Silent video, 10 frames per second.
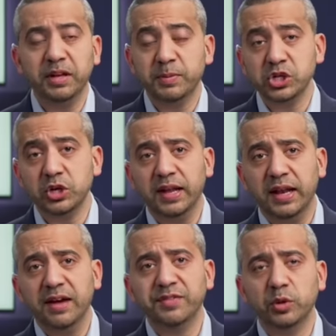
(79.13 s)
especially on the
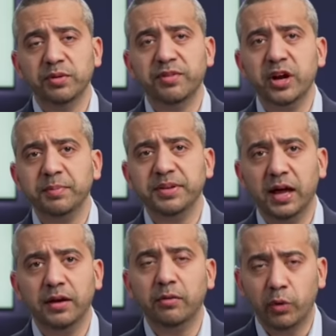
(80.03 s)
left, who were very
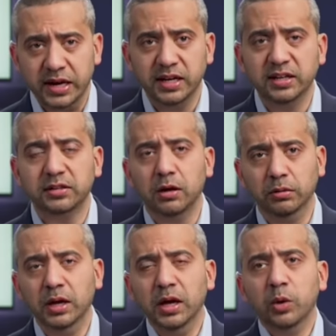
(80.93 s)
upset, rightly so,